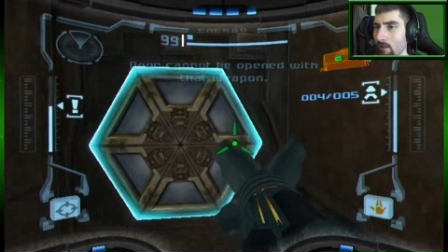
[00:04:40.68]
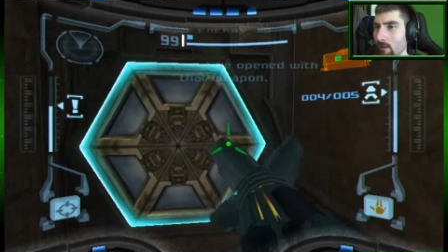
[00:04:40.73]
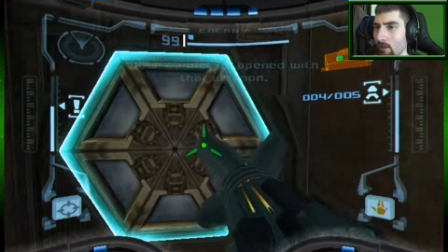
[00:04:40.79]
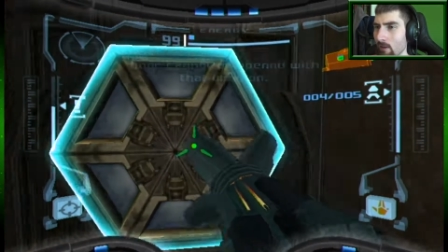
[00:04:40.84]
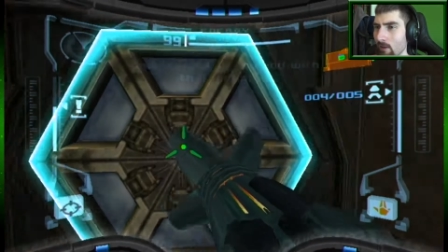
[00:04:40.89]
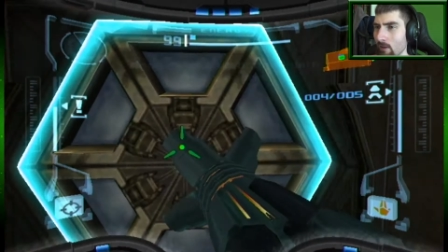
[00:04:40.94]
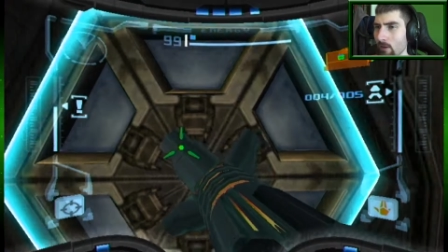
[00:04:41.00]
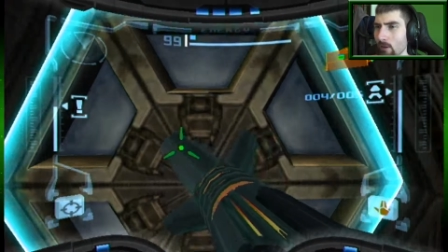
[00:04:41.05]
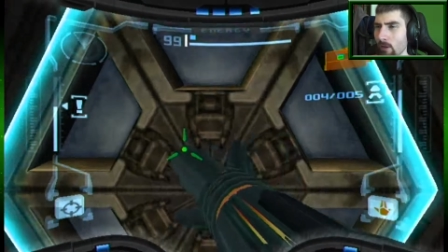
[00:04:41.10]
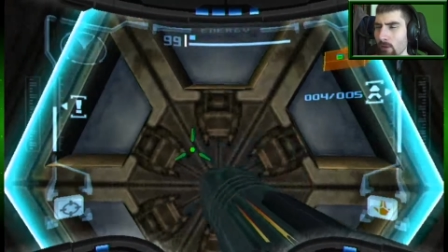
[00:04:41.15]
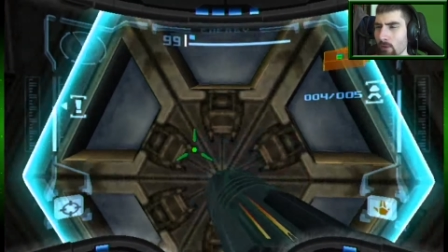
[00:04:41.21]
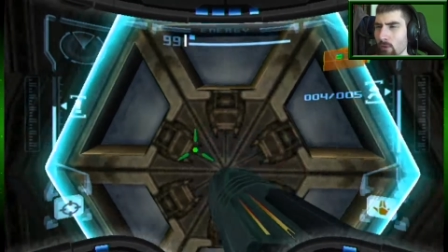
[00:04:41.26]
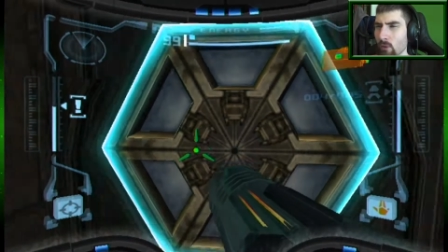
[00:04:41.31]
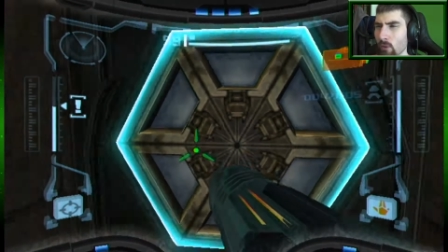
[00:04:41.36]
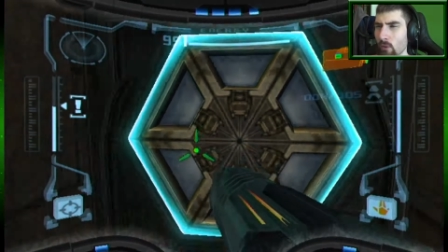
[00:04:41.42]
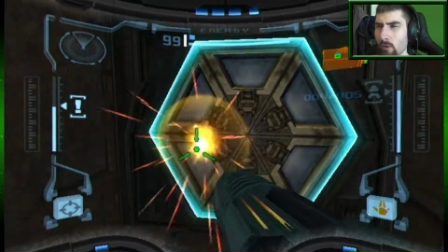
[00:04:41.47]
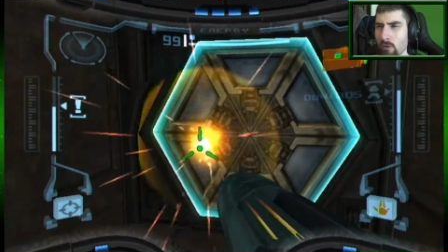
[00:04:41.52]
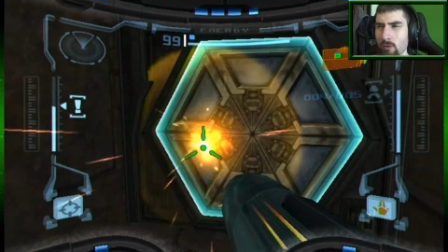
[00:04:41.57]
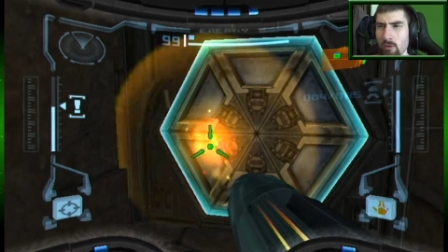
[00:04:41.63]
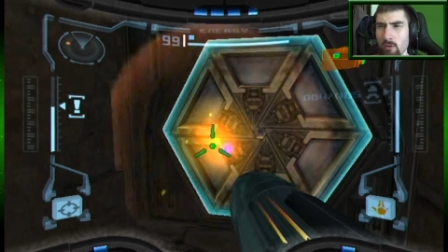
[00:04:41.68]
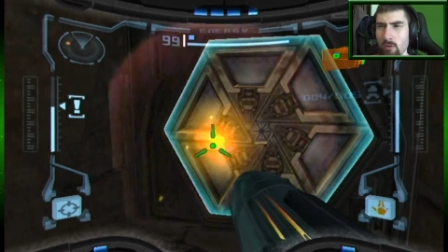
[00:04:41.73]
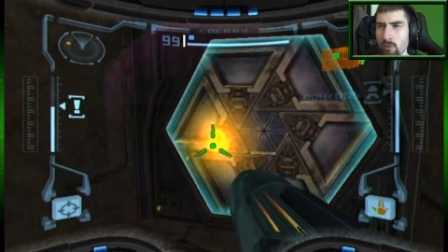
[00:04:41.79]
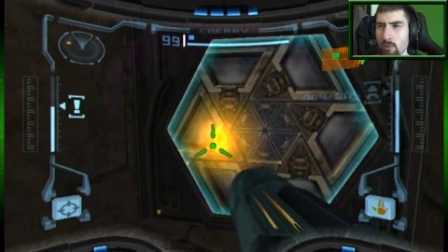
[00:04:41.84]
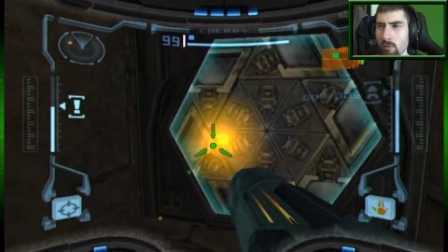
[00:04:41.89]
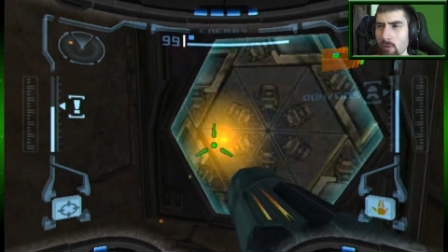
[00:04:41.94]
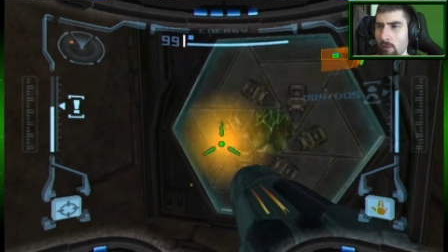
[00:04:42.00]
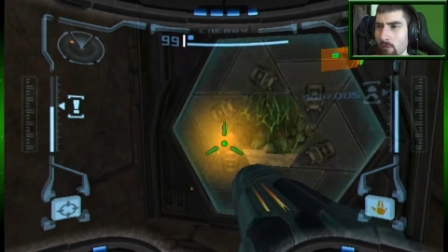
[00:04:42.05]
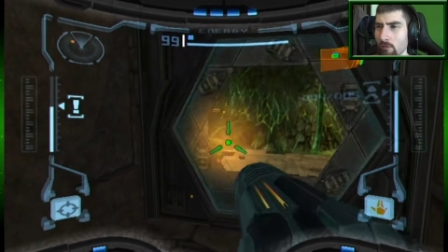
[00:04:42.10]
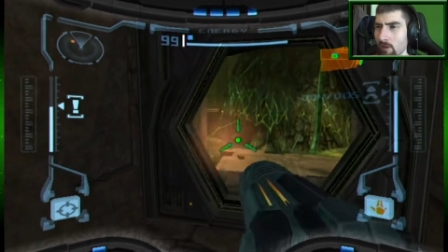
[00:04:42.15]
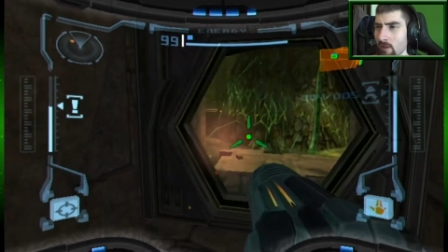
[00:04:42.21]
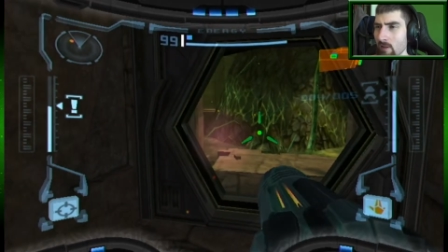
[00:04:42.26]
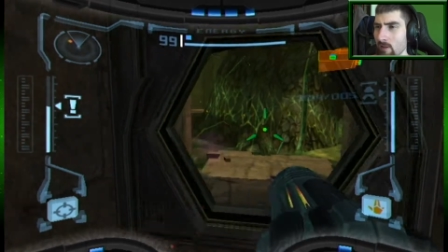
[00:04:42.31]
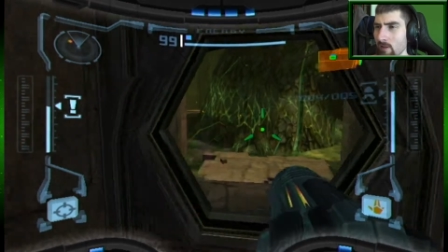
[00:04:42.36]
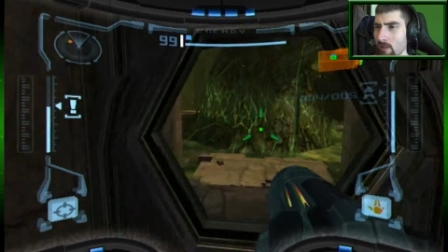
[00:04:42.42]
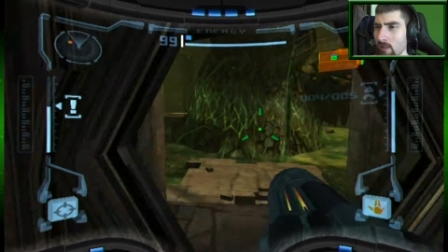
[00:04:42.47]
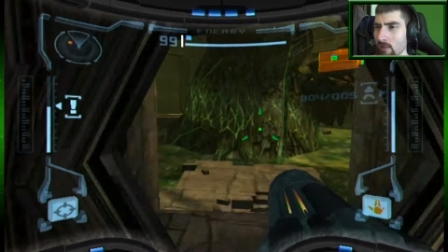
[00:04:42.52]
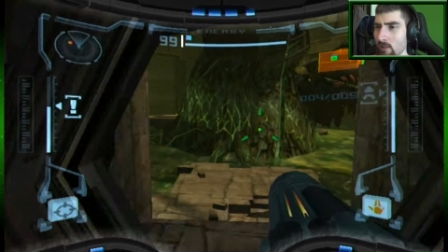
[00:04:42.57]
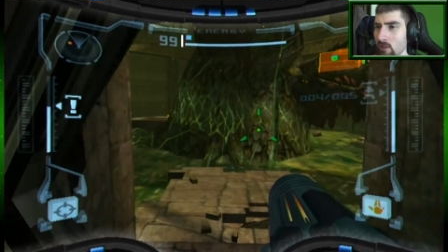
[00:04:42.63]
are they called corkscrew dolphins
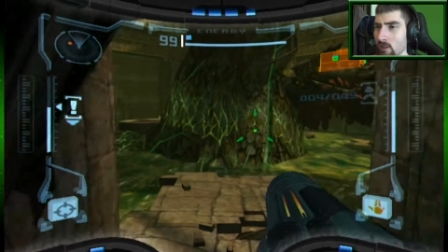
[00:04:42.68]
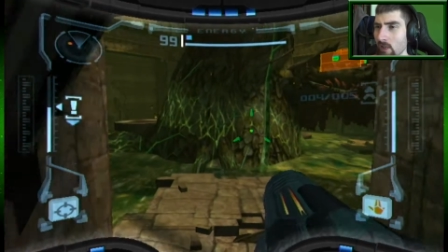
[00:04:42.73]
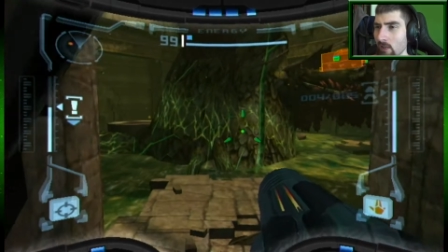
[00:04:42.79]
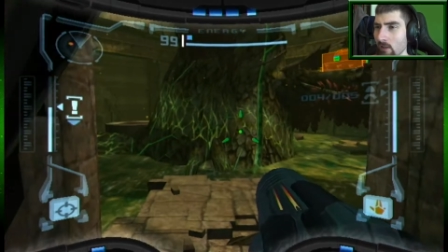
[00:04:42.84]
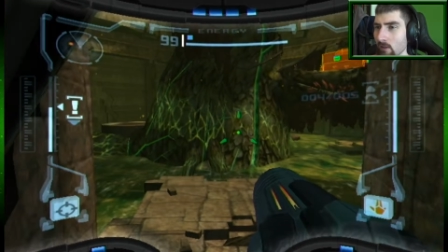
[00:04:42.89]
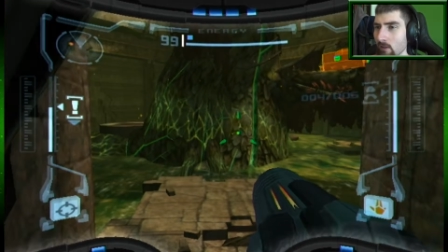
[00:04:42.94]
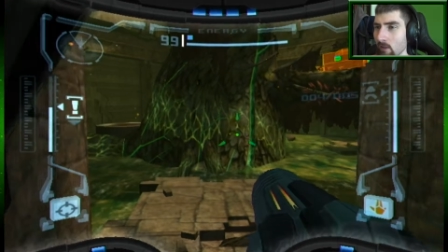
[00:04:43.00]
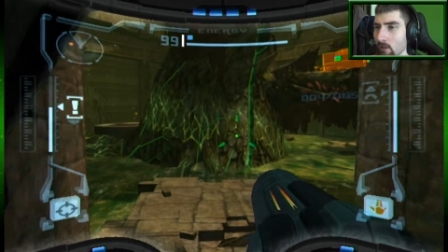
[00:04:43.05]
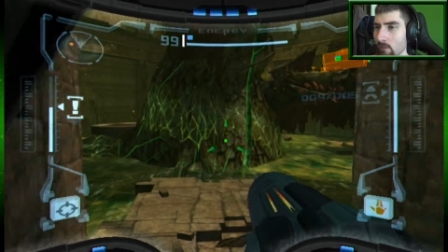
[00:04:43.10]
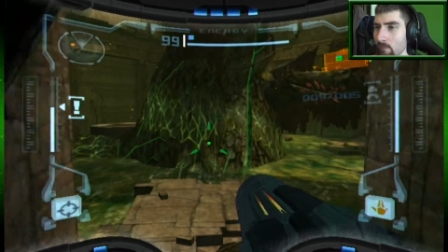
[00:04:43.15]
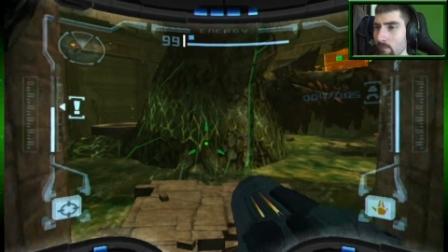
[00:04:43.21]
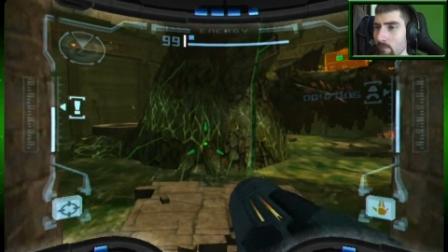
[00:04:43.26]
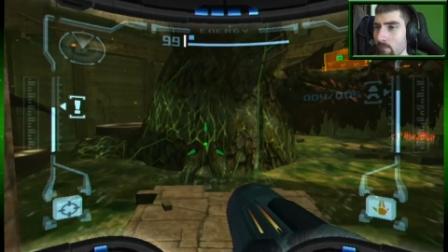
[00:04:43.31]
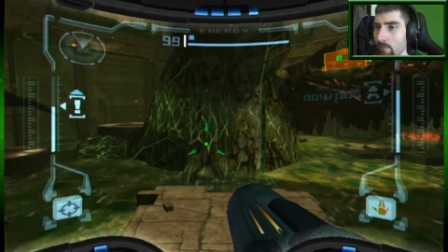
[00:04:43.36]
in English? I don't know.